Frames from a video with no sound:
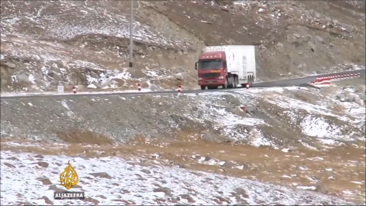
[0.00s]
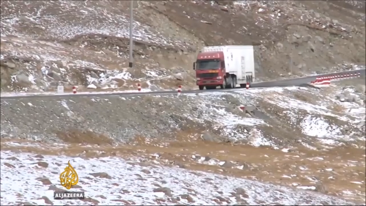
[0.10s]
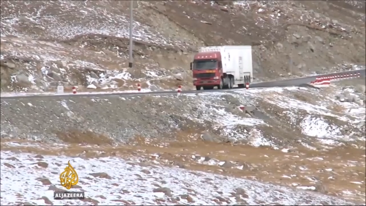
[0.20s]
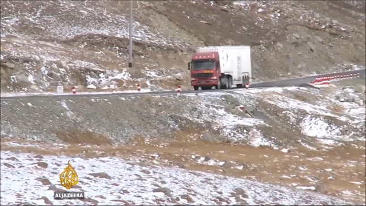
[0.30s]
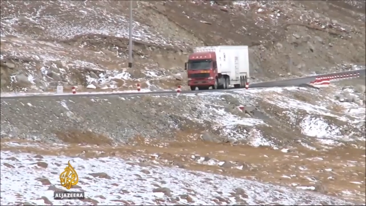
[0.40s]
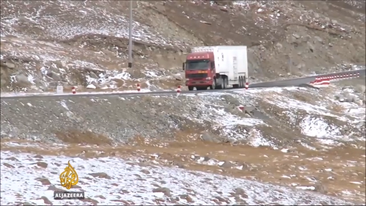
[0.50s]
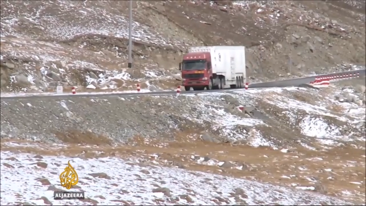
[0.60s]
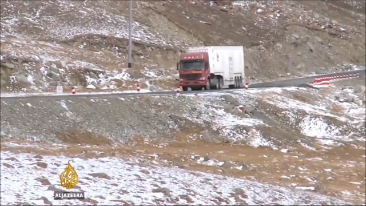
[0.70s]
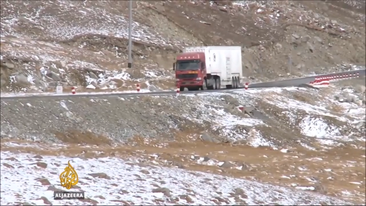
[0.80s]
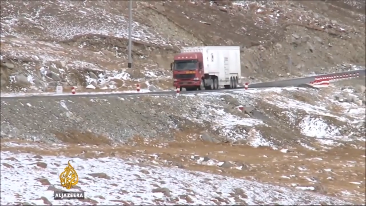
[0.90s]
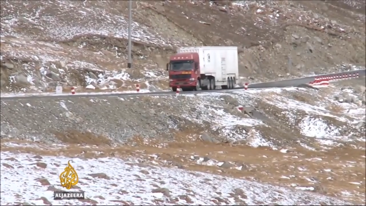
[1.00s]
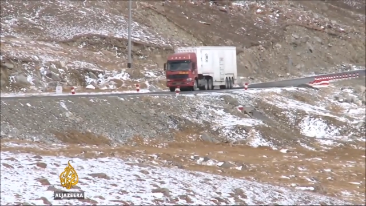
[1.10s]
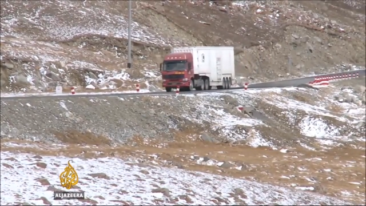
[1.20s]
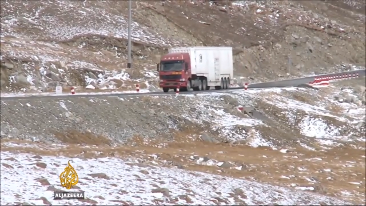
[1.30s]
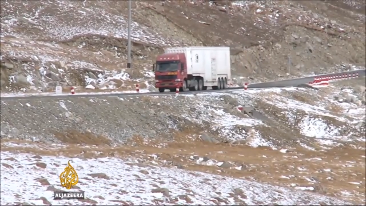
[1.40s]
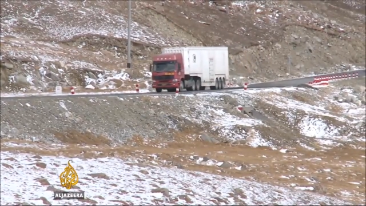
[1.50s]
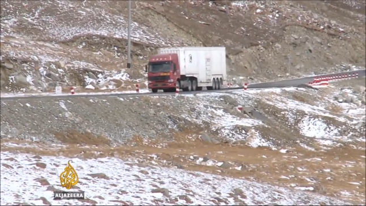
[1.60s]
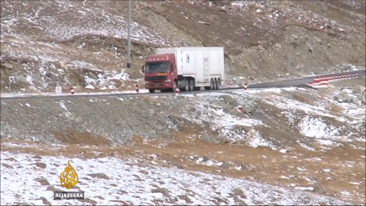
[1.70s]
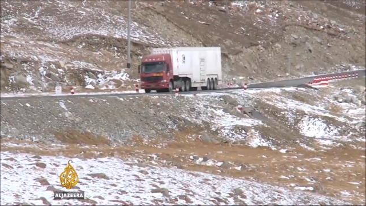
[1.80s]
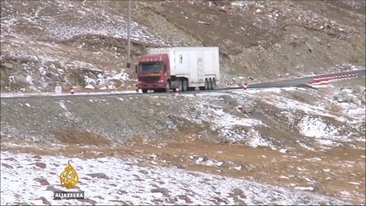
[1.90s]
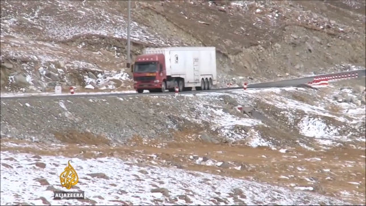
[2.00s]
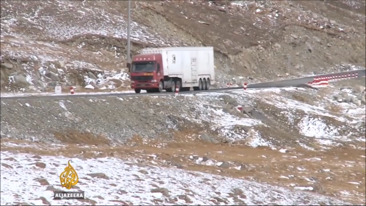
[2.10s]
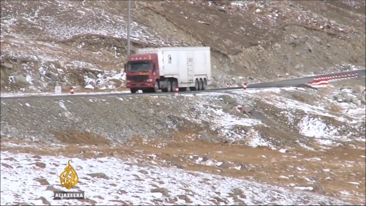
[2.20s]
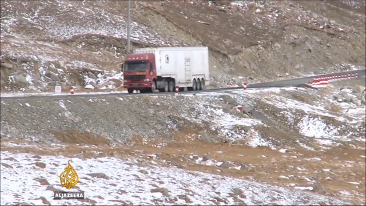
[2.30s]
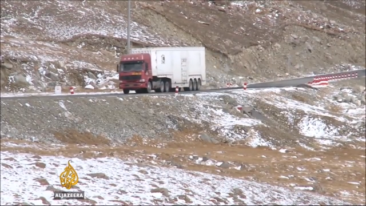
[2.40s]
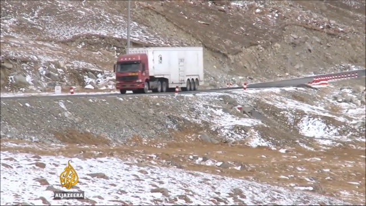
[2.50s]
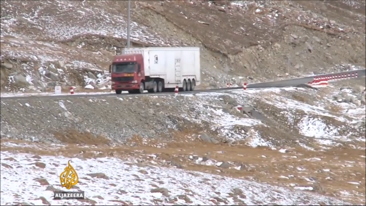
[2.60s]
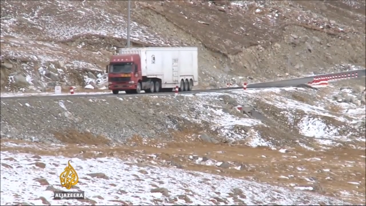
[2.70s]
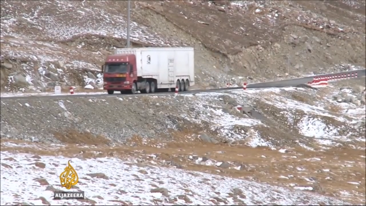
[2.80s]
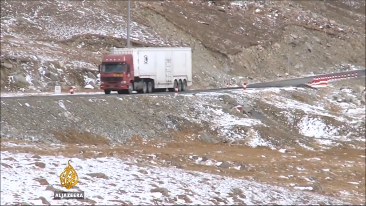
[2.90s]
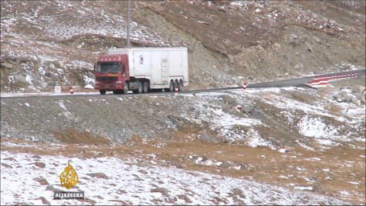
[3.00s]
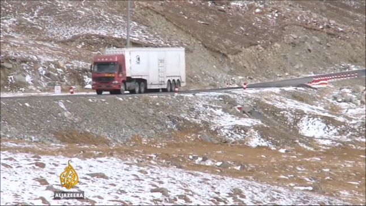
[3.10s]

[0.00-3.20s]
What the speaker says: [unreadable: no face in view]